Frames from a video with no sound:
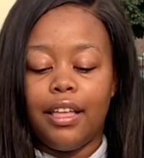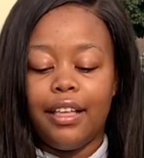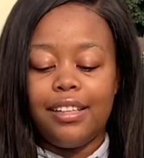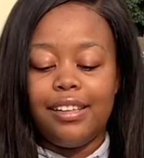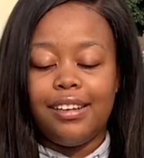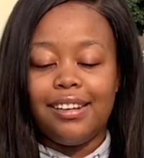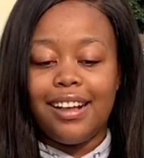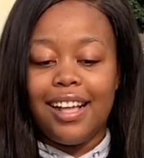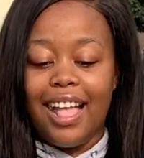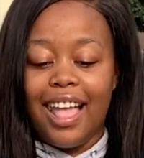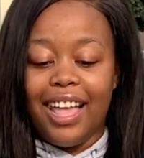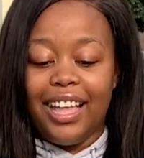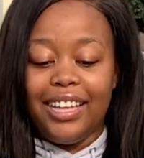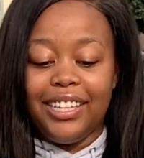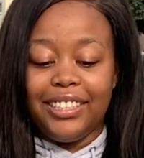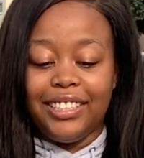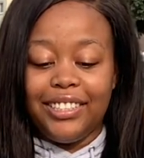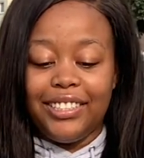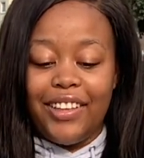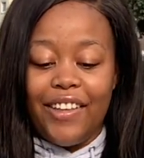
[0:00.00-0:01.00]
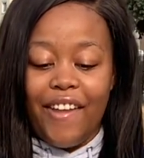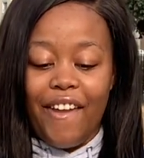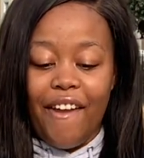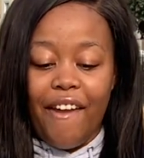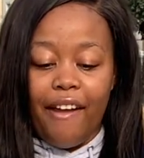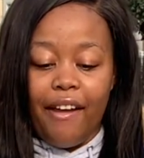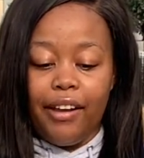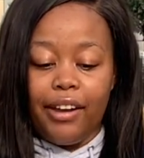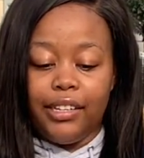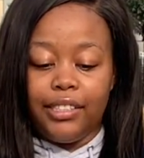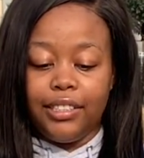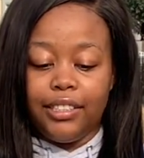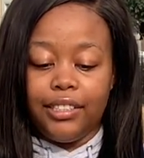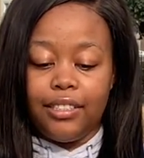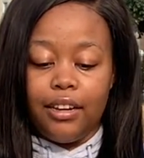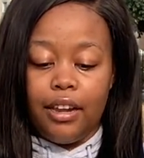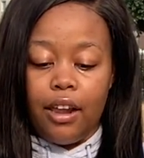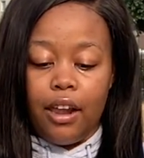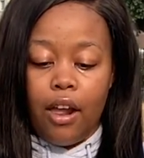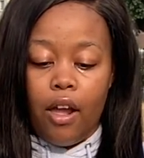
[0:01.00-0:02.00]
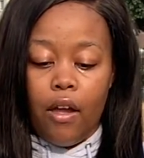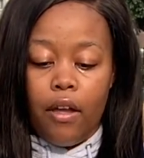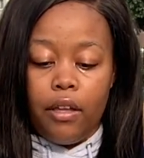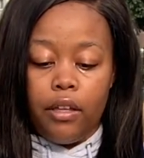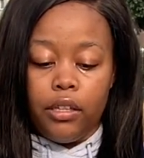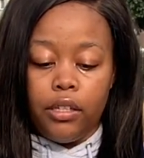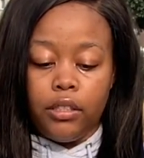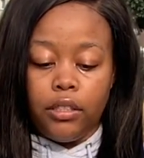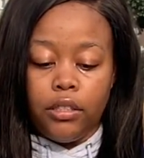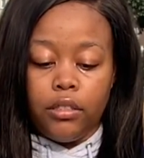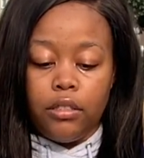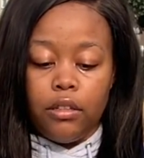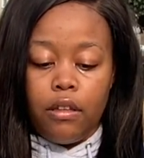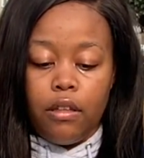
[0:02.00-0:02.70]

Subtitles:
my own grades. I'm like,